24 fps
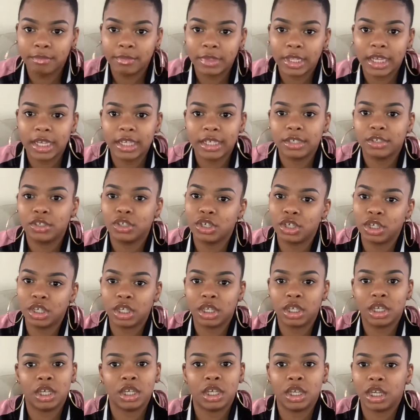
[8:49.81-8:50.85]
Like, she
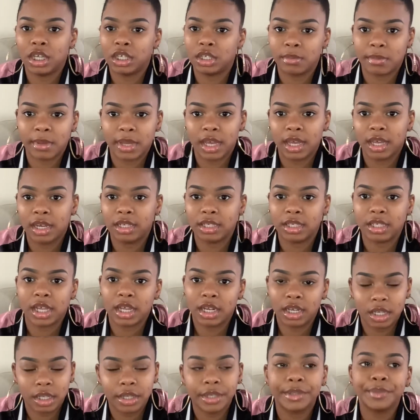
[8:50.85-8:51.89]
didn't get it as bad as I
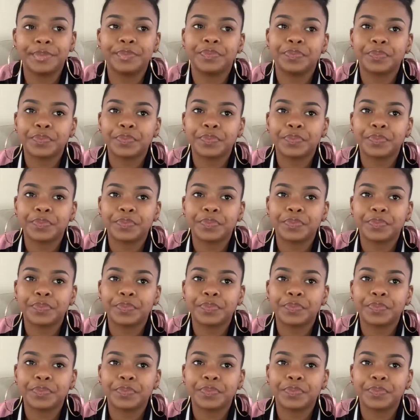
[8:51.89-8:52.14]
did,